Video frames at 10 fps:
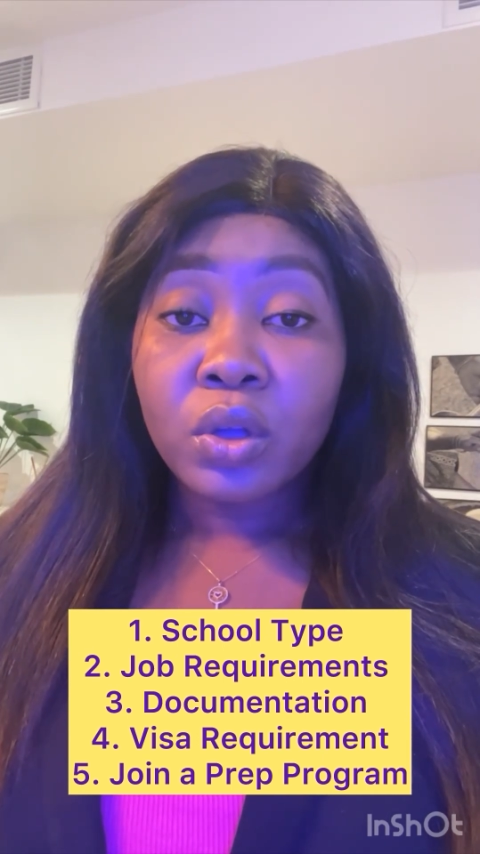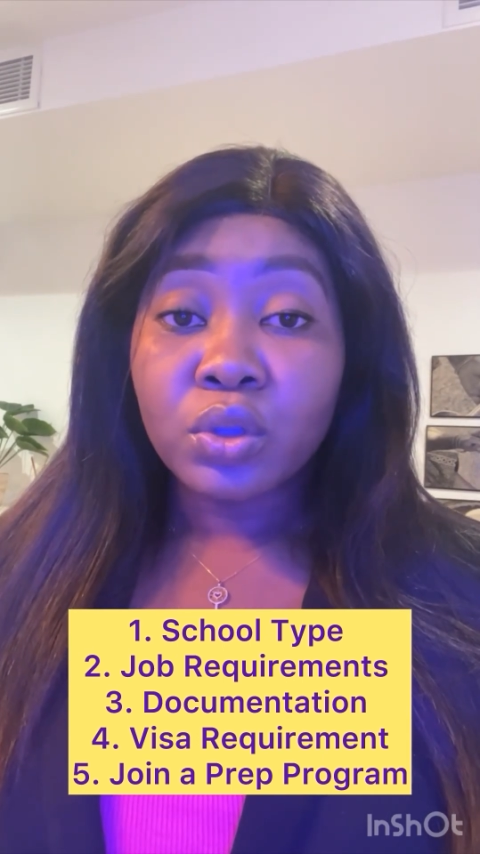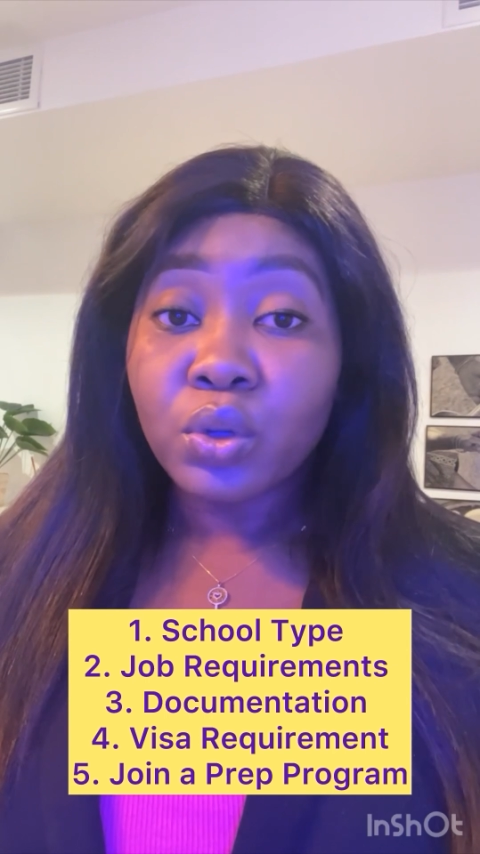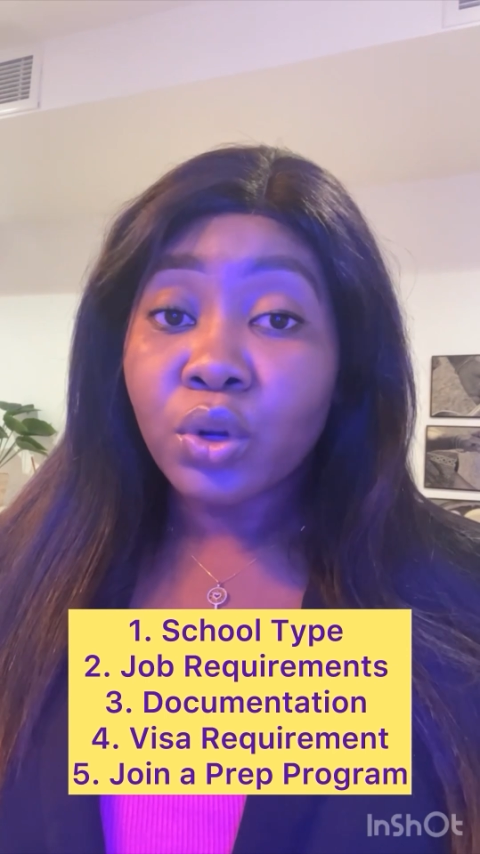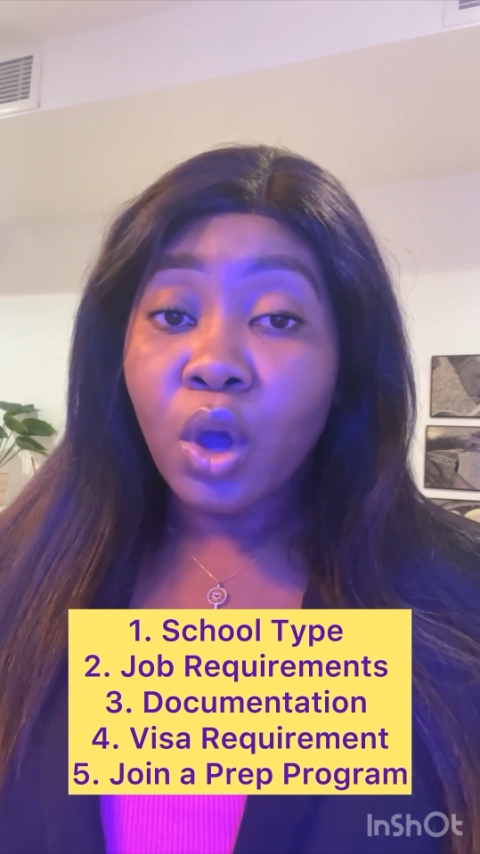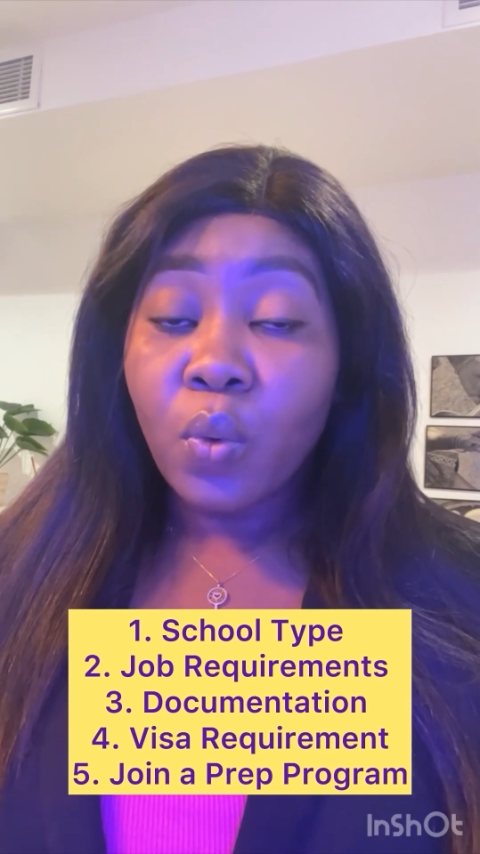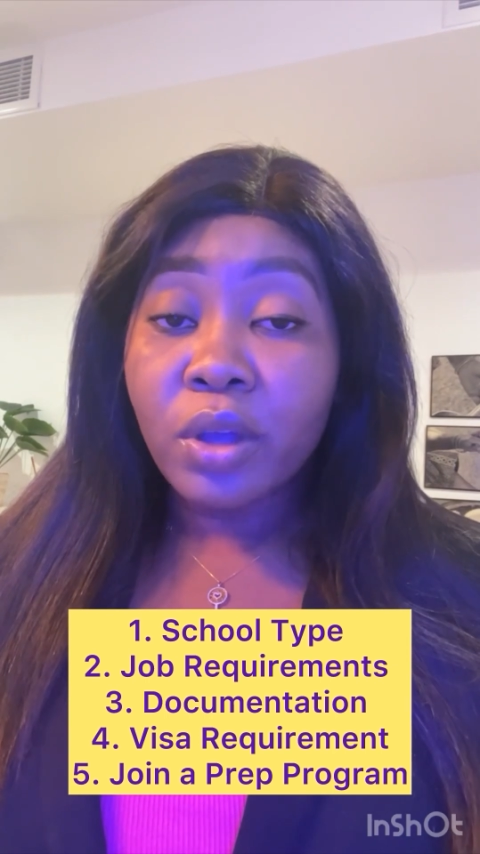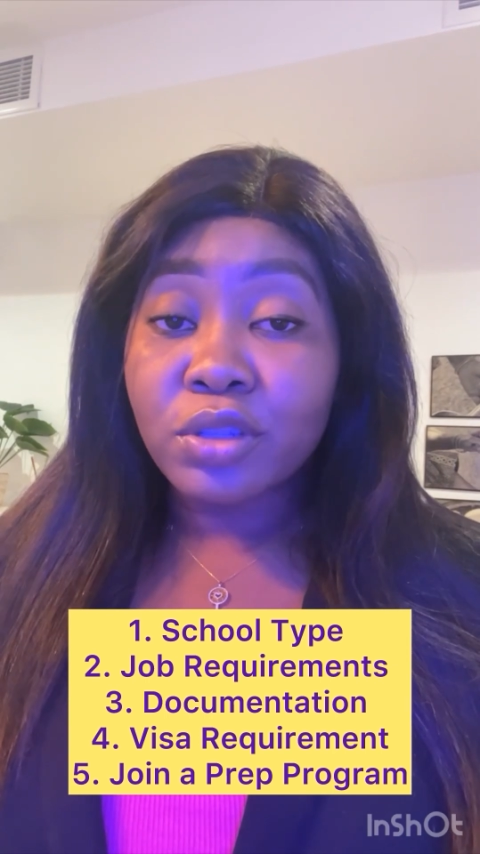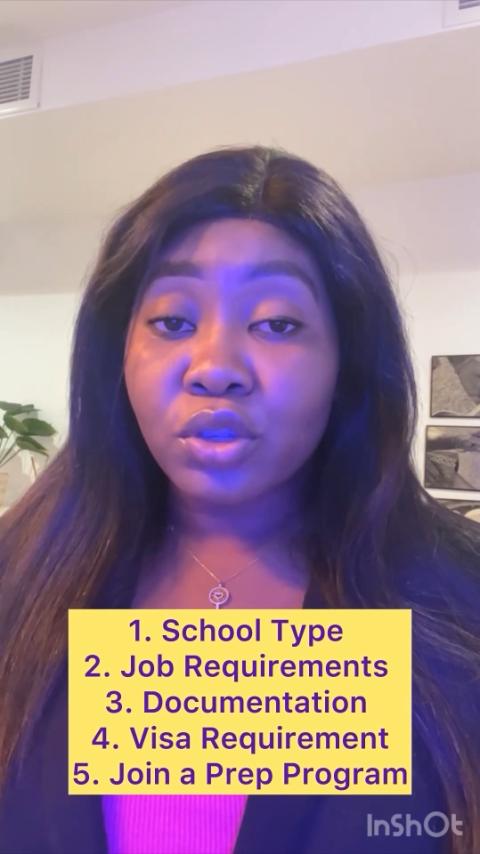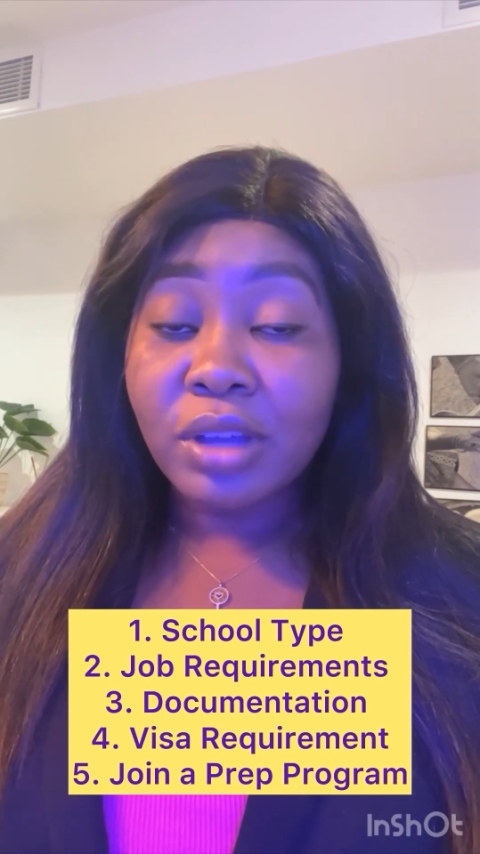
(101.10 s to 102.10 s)
do not
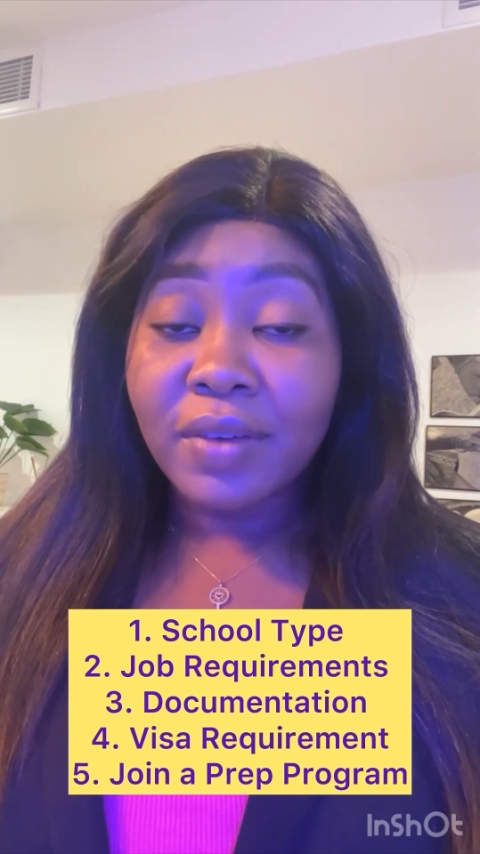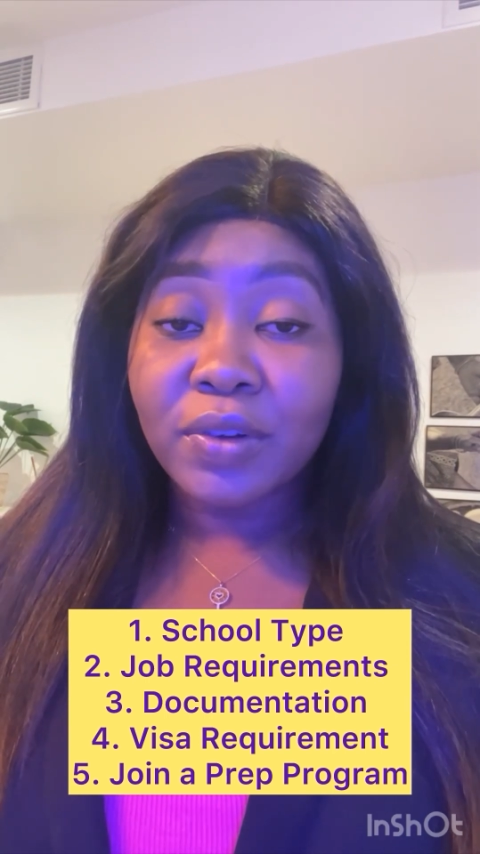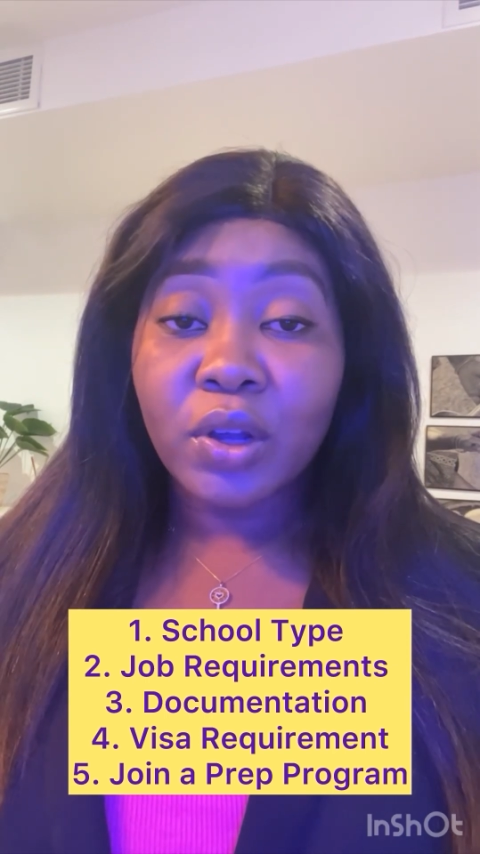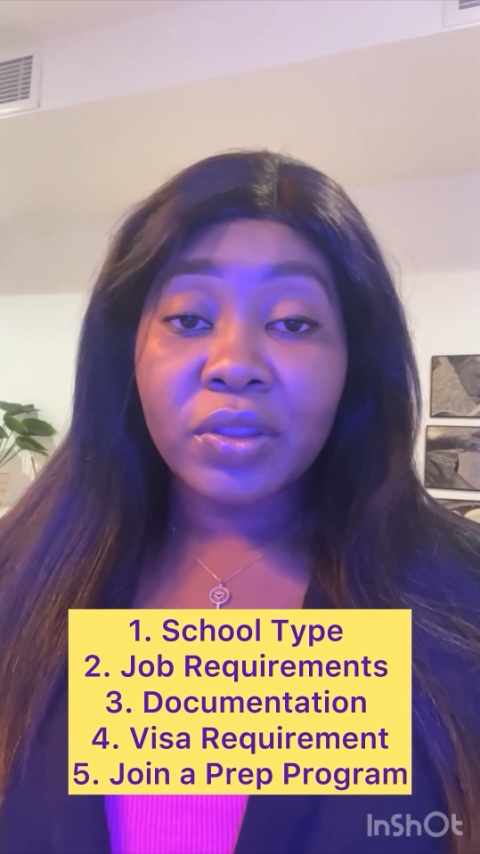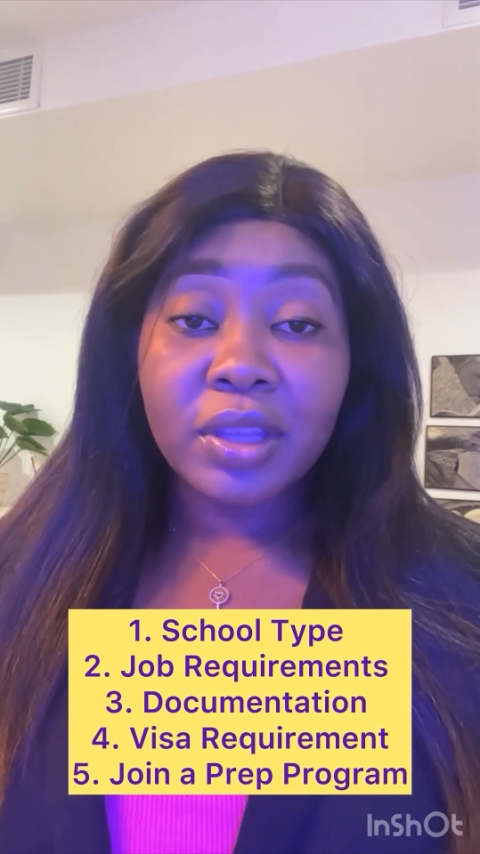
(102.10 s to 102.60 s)
want to travel on